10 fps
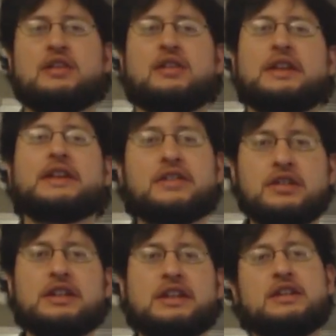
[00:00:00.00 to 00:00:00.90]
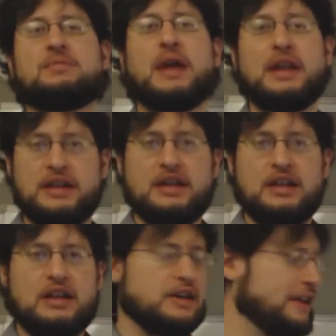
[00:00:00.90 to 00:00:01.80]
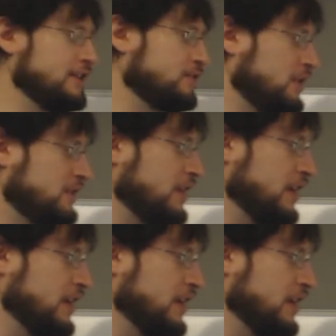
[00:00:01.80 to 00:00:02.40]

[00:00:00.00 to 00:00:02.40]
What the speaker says: are linearly independent. That's what it